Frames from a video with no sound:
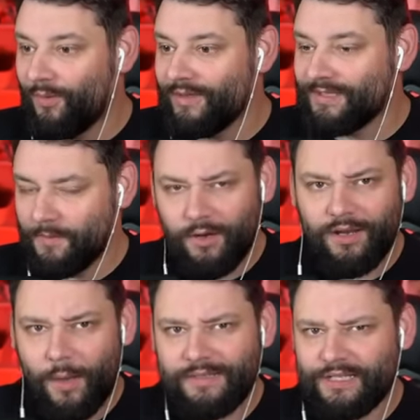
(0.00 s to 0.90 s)
boys, let me know in
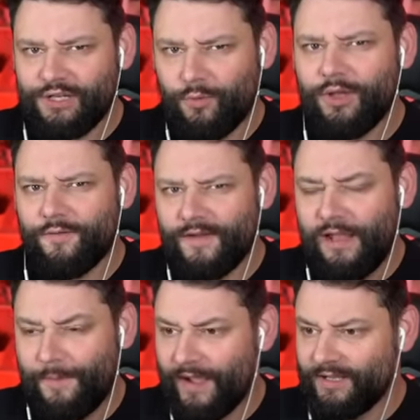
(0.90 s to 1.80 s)
the comment section what you
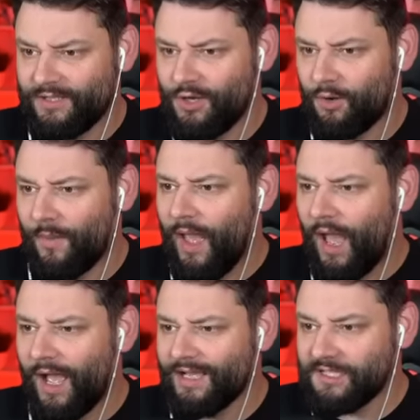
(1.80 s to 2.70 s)
think about it too. Uh,